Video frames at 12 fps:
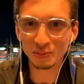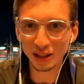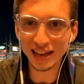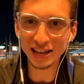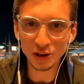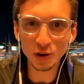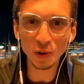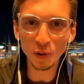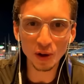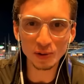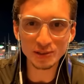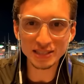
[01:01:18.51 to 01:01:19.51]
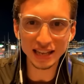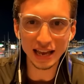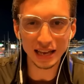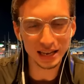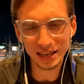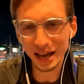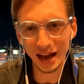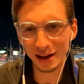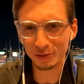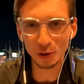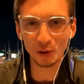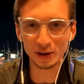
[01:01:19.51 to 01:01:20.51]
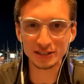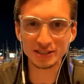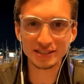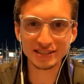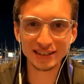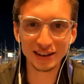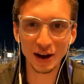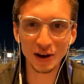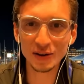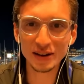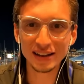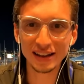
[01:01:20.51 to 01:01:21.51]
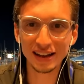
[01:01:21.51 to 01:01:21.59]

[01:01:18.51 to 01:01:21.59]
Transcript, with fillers: played it cool and was like, yeah, of course, you know,